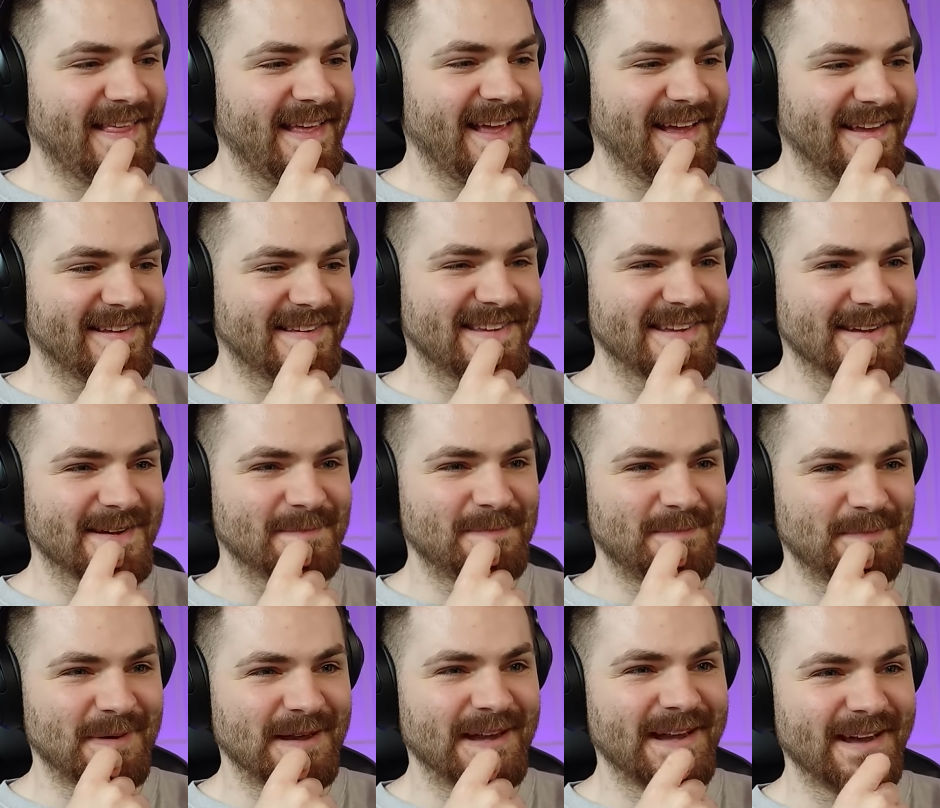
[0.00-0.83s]
That's a
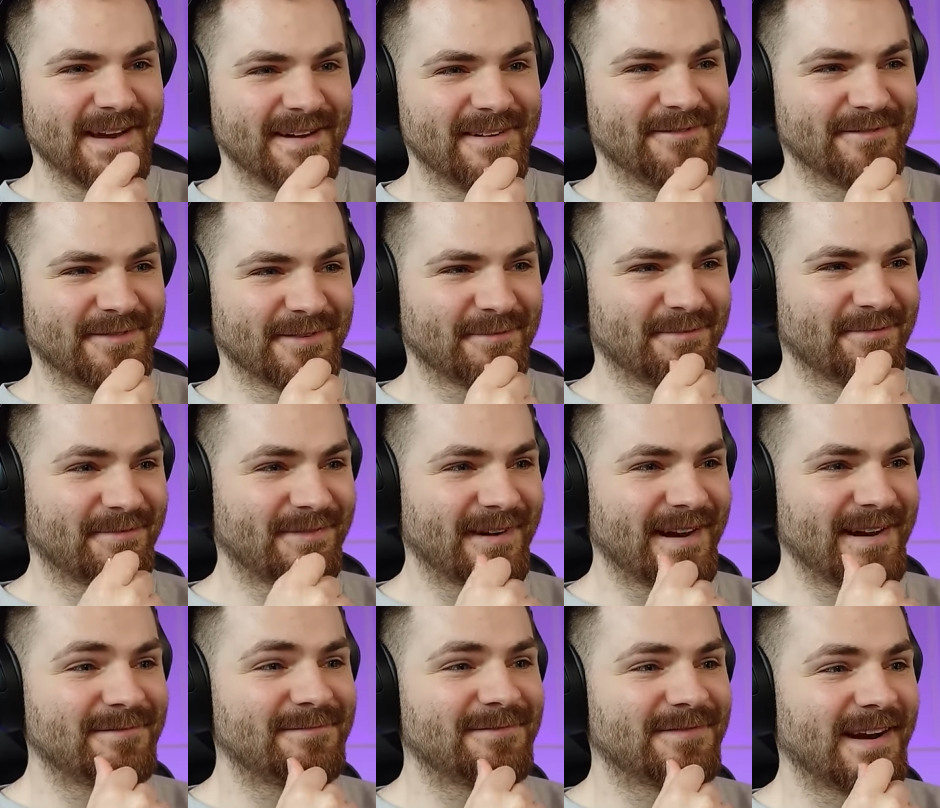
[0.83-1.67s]
bit of a
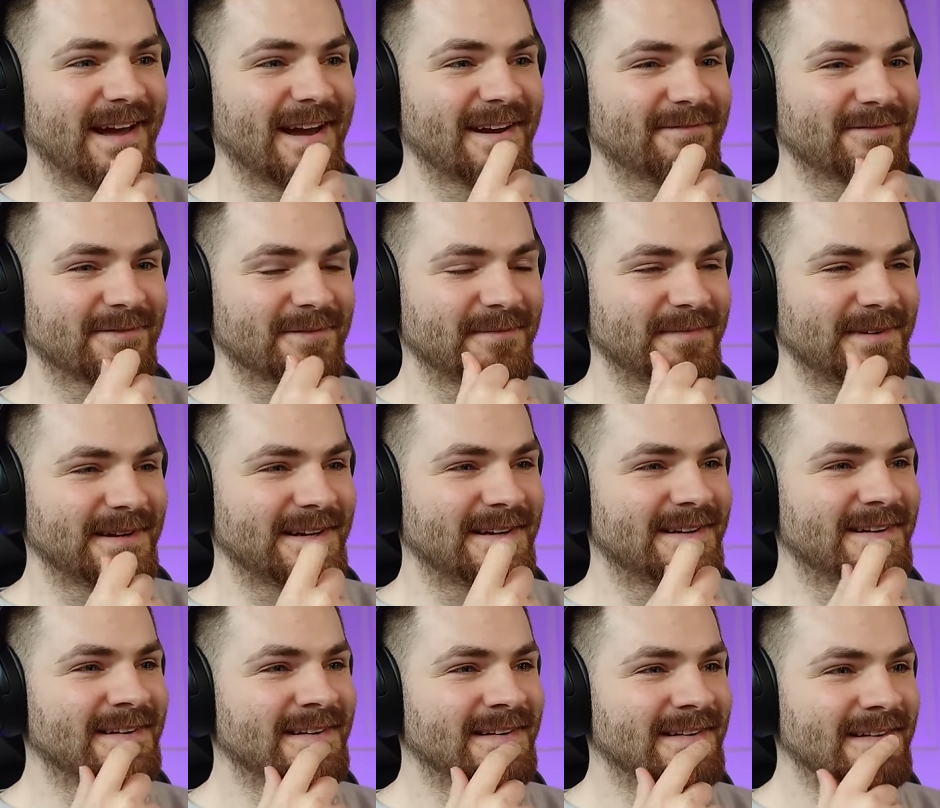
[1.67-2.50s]
red flag for me.